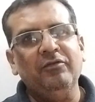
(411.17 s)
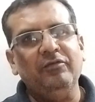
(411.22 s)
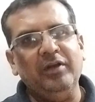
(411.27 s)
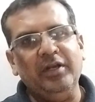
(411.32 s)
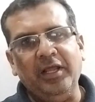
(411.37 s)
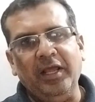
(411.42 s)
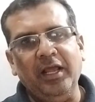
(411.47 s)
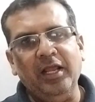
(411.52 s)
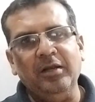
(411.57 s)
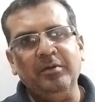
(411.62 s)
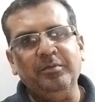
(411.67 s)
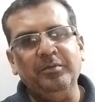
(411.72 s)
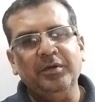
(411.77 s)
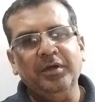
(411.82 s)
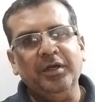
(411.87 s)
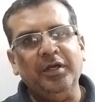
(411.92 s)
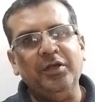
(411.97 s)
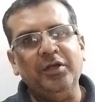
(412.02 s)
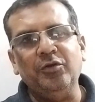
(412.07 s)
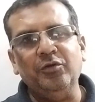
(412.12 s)
will help
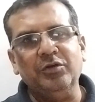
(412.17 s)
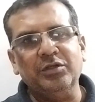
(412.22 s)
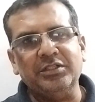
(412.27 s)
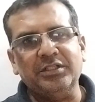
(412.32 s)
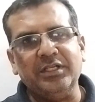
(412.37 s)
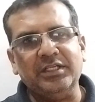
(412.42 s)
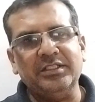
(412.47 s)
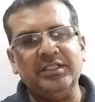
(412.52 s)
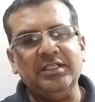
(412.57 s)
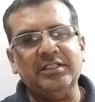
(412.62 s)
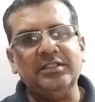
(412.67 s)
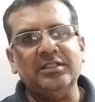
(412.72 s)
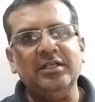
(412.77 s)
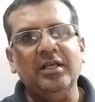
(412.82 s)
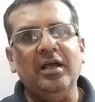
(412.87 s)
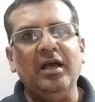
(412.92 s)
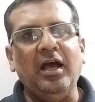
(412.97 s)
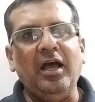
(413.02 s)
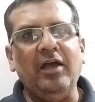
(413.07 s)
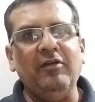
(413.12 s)
in your success,
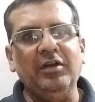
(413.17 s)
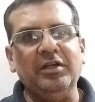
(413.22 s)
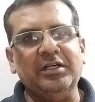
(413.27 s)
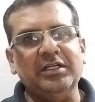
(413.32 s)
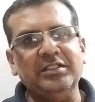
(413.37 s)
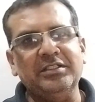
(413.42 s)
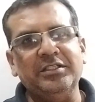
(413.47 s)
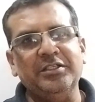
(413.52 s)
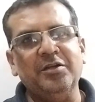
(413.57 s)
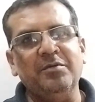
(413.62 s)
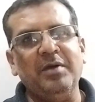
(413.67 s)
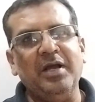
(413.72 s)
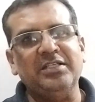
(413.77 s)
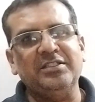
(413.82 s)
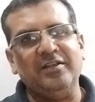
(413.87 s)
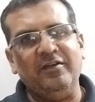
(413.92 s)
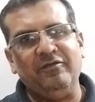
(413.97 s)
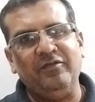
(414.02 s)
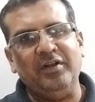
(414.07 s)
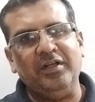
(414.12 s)
I will consider
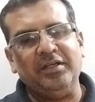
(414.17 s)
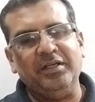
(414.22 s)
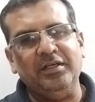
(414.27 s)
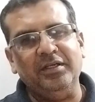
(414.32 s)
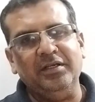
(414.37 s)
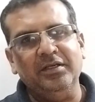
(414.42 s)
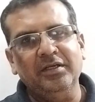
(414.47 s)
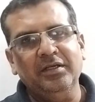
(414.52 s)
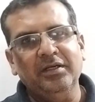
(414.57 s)
myself lucky.